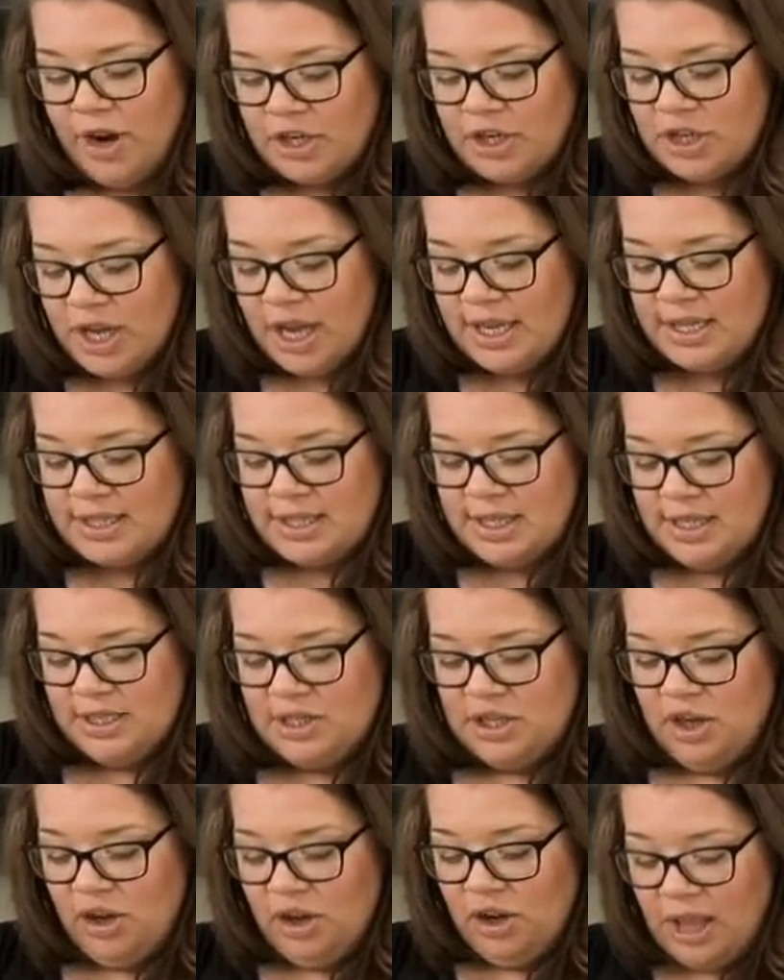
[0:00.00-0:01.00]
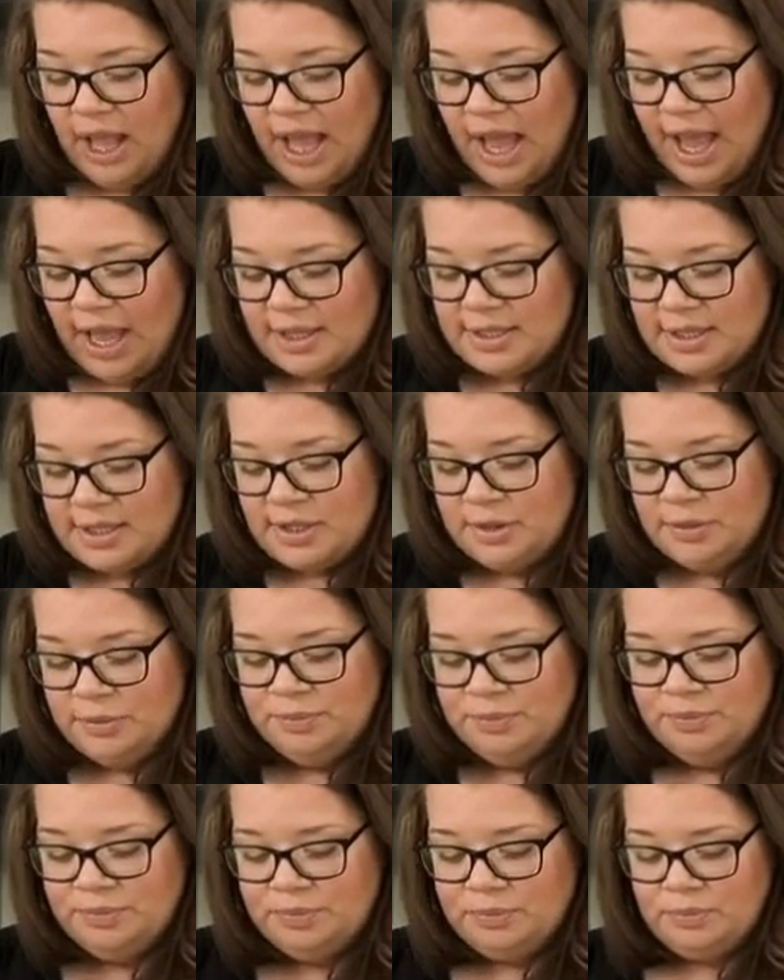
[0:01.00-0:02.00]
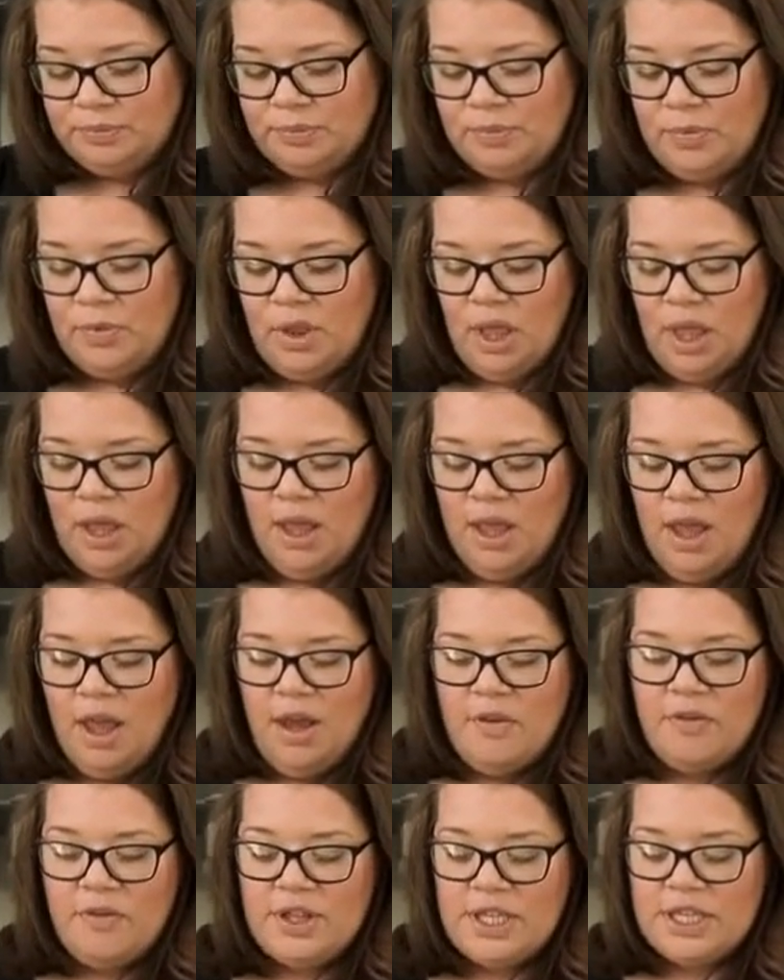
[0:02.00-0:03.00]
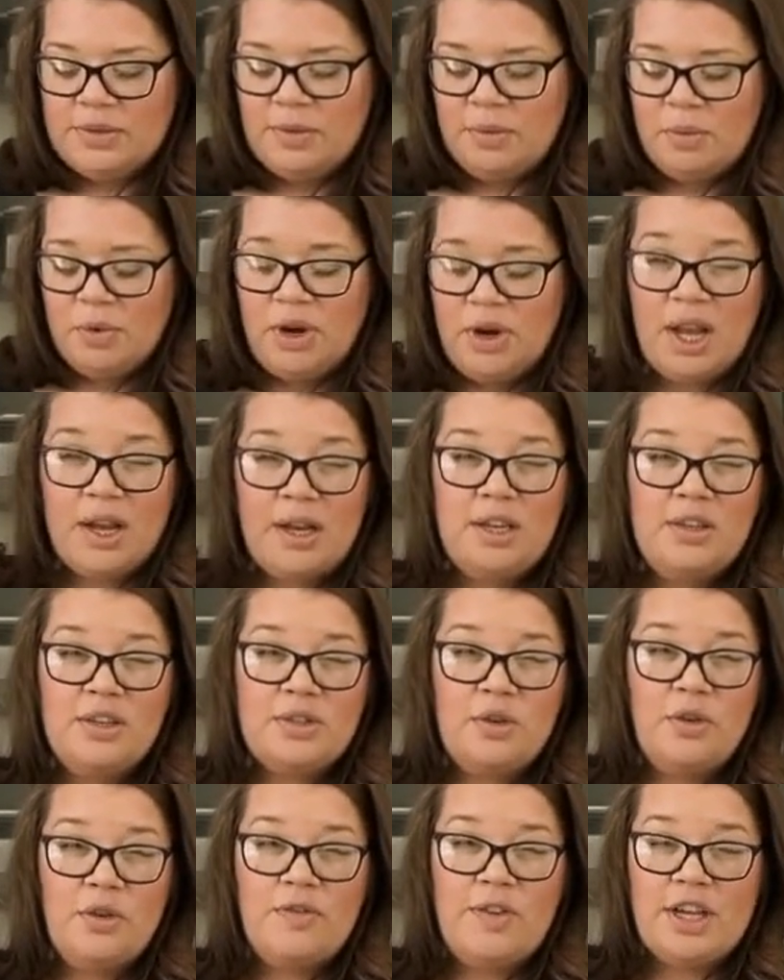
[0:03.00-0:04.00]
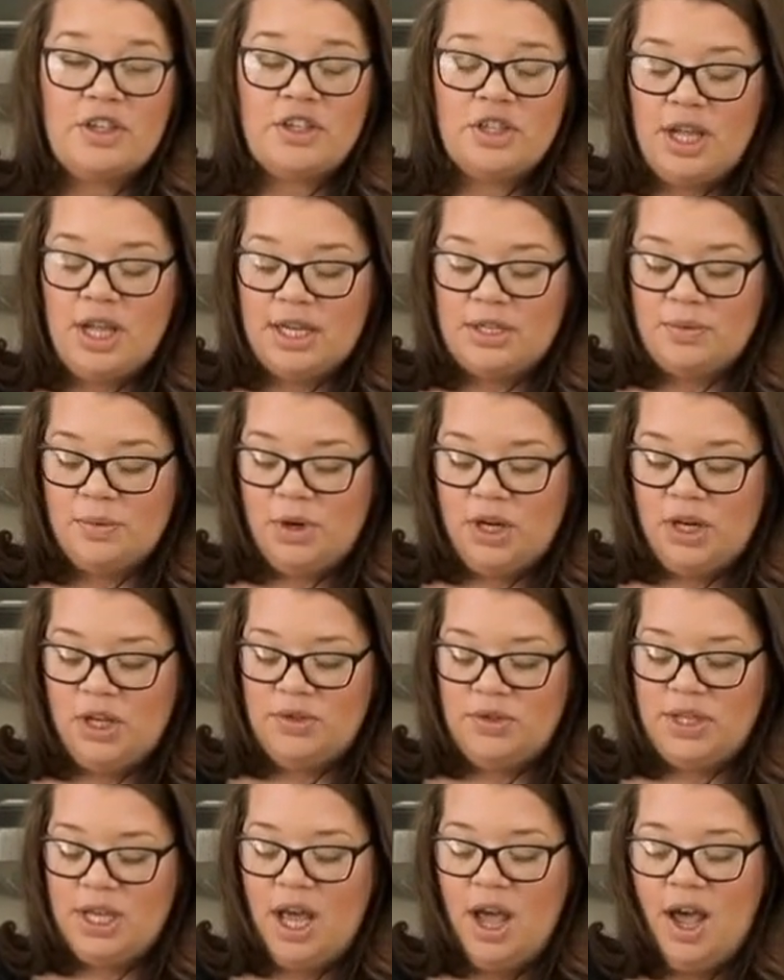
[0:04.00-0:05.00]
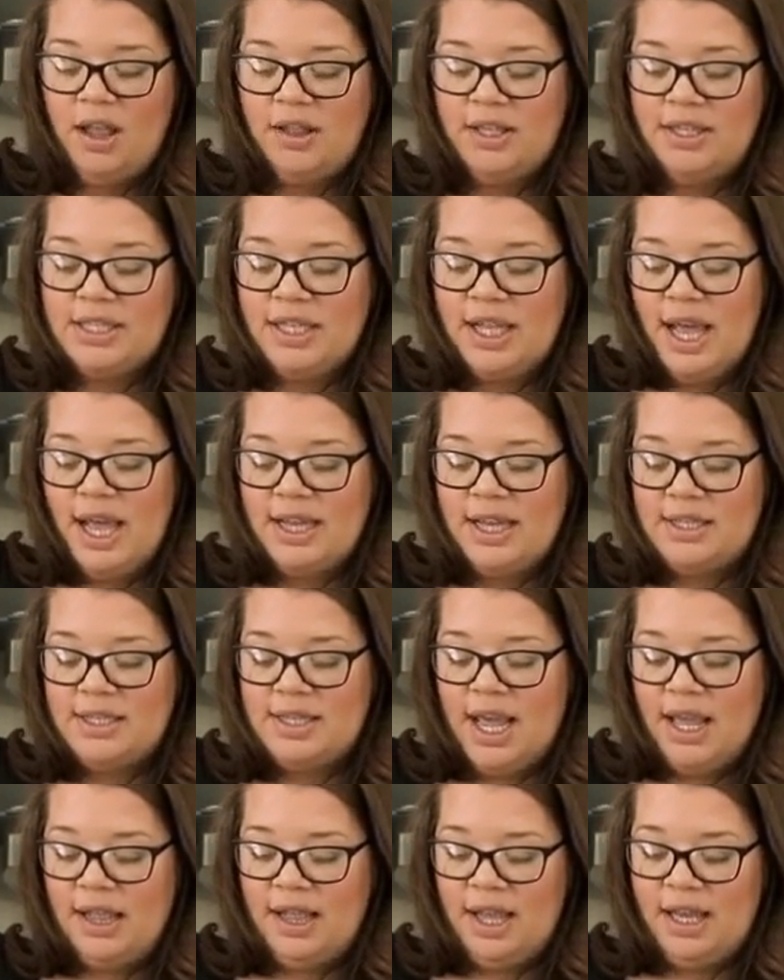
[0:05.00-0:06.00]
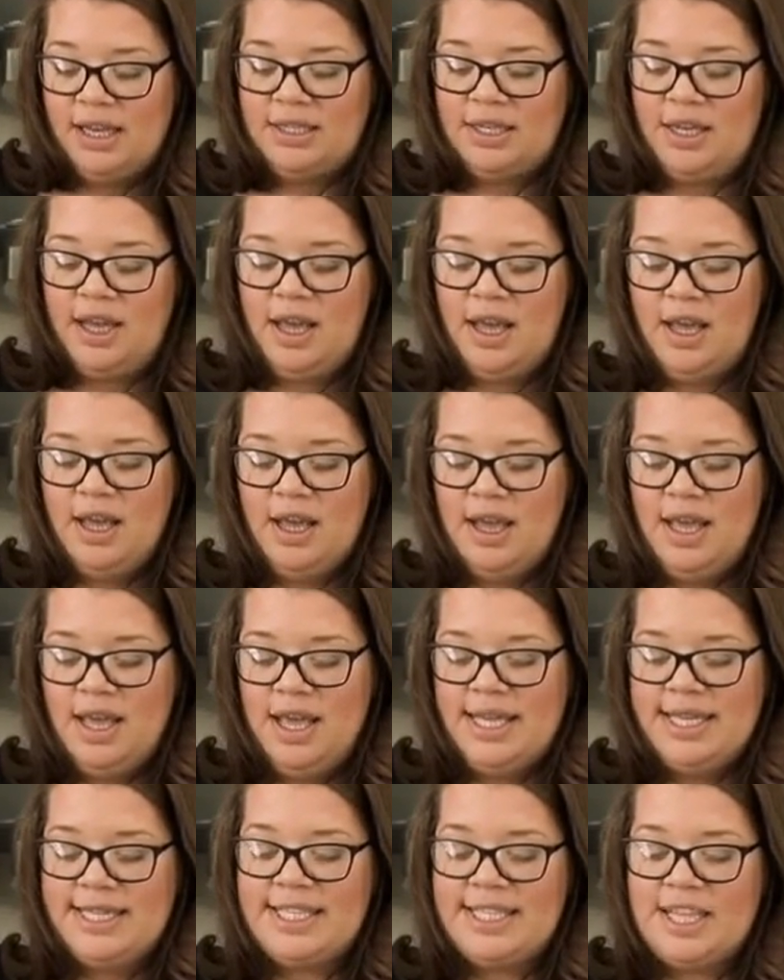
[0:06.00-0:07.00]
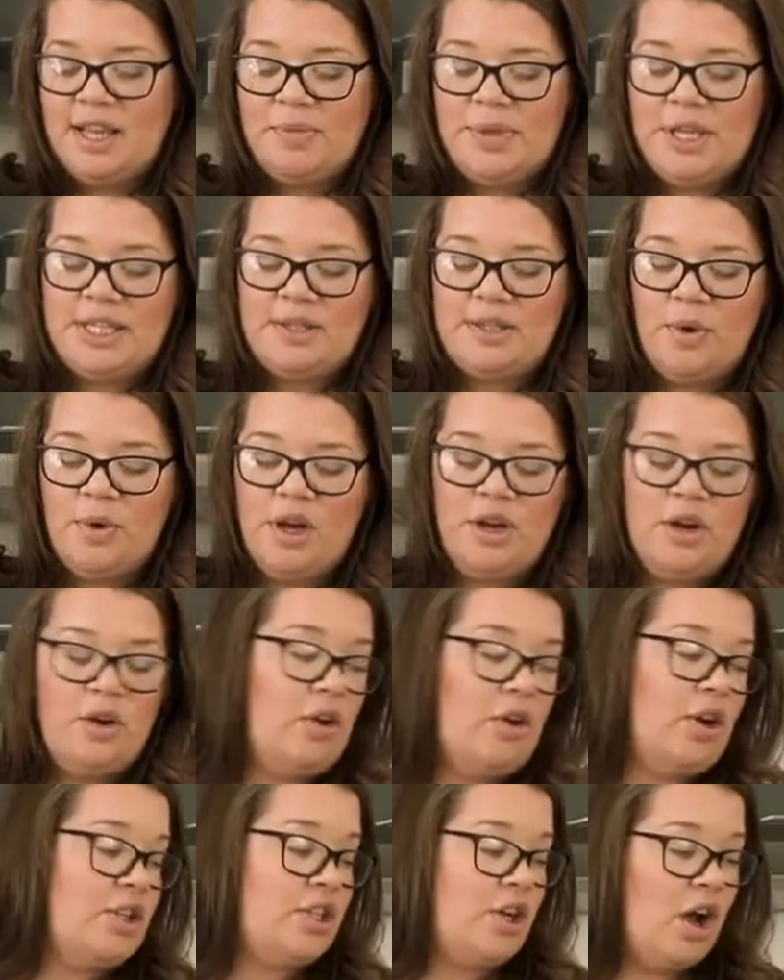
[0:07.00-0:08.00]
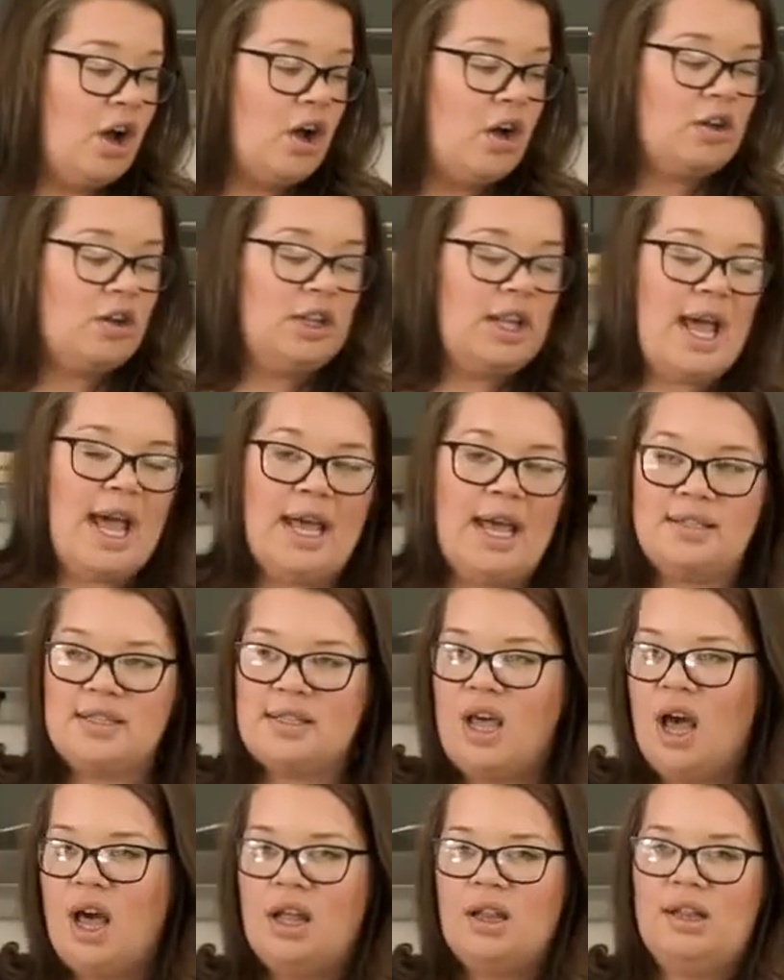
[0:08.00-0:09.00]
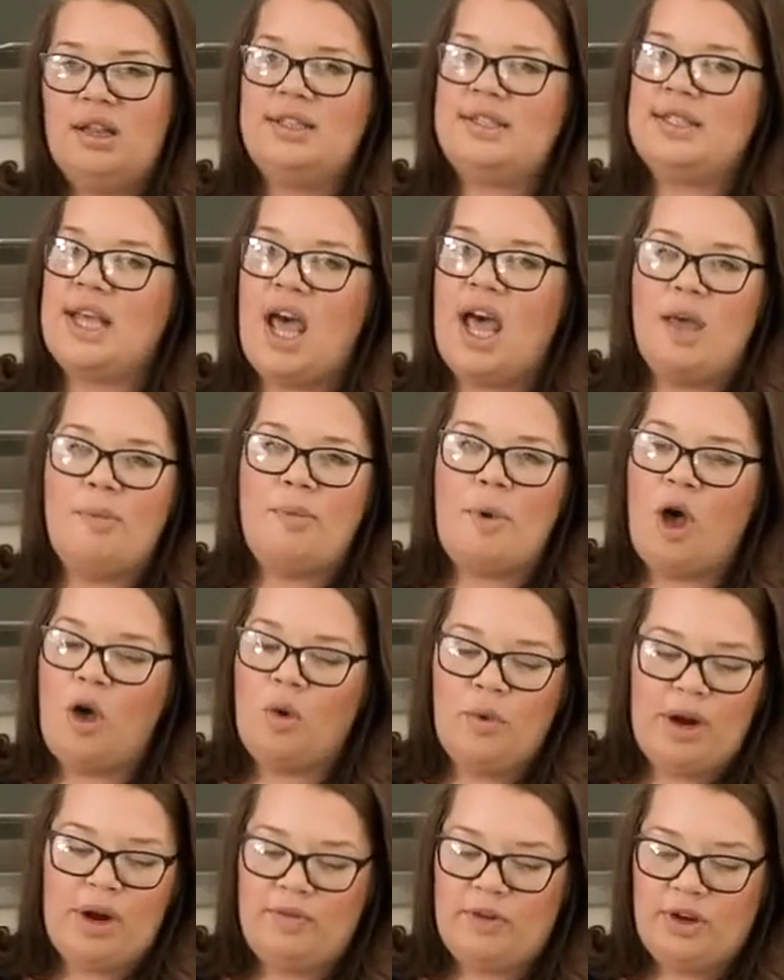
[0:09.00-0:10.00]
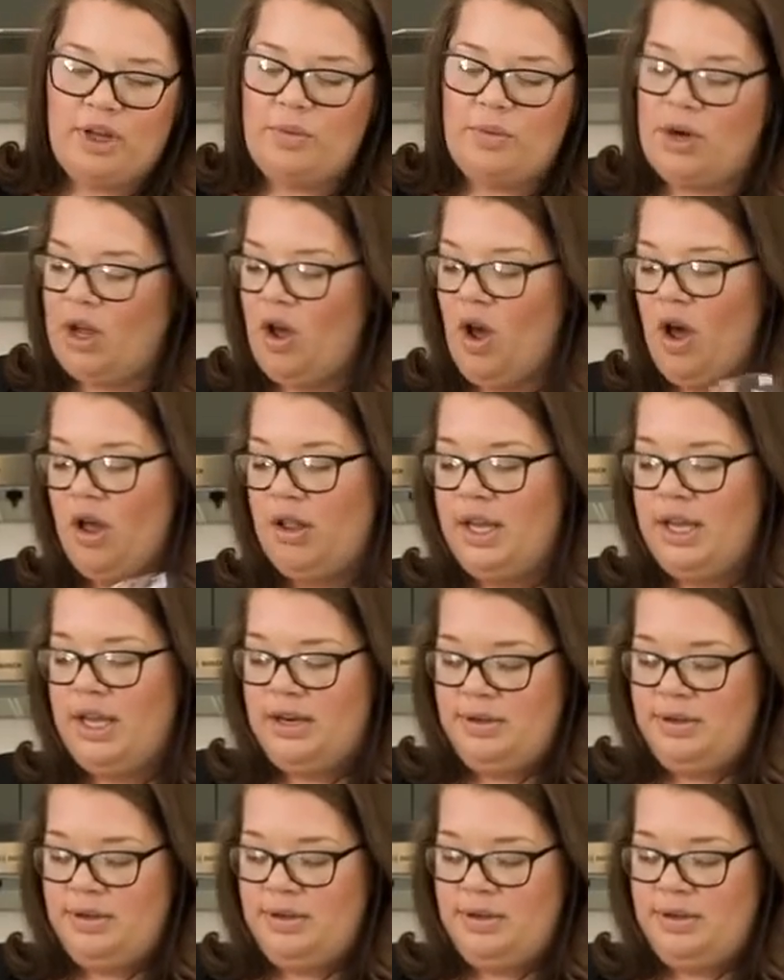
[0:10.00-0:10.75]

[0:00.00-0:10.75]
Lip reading: ice into your glass. For this one, we're not going to use an old-fashioned glass. We're going to use a Collins glass. I like to sip this one, or a tall glass, Collins, highball, whatever you want to call it.